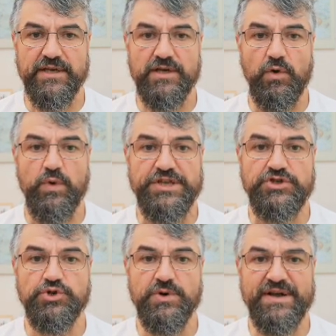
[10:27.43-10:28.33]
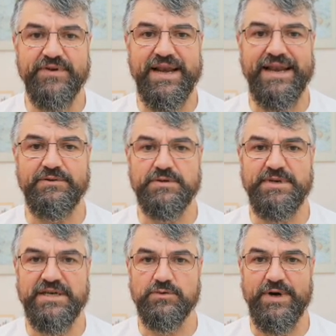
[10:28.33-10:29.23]
we do have Cloud
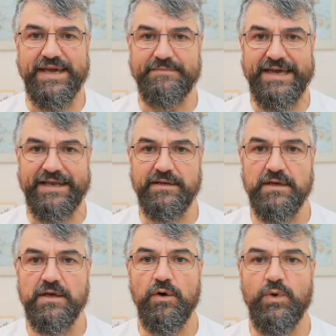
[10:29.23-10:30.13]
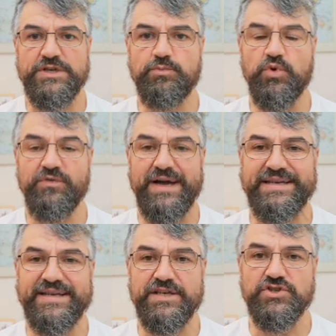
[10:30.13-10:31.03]
Build YML, which provide
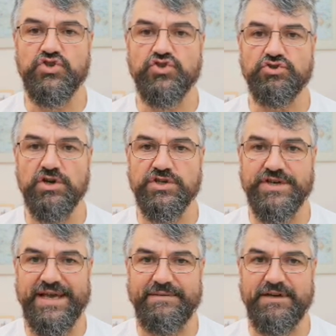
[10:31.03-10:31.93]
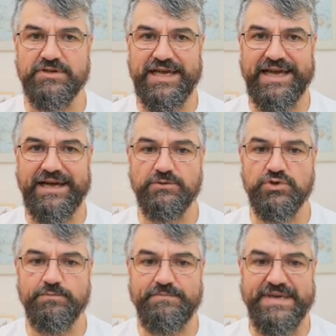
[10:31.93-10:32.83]
the instruction about how
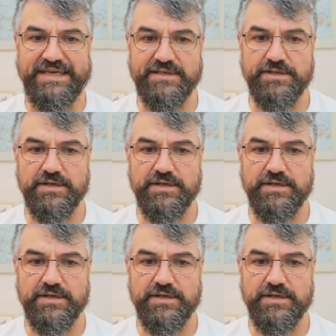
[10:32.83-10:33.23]
to build